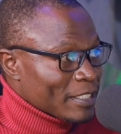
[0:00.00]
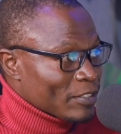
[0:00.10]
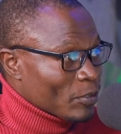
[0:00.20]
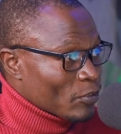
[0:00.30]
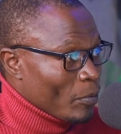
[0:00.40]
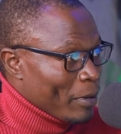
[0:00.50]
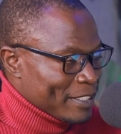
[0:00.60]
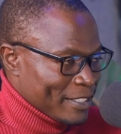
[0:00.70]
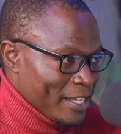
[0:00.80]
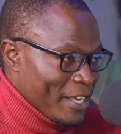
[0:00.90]
6 or so
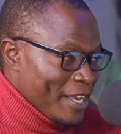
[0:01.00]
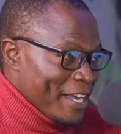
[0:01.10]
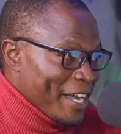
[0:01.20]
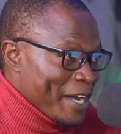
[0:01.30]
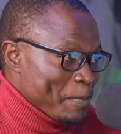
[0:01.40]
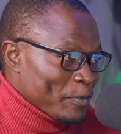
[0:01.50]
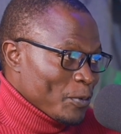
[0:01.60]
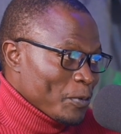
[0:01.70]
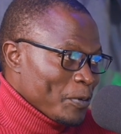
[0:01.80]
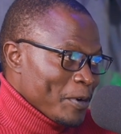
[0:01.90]
months.
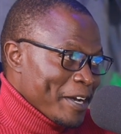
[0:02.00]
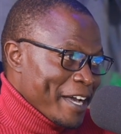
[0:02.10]
So